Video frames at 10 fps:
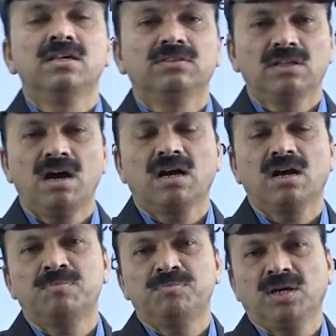
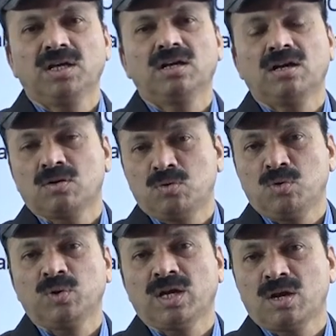Naga, Budaga,
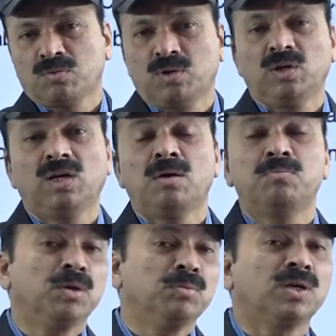Koya, Konda,
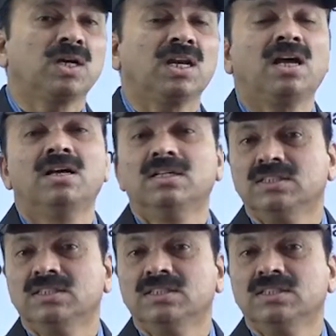Budabukkala.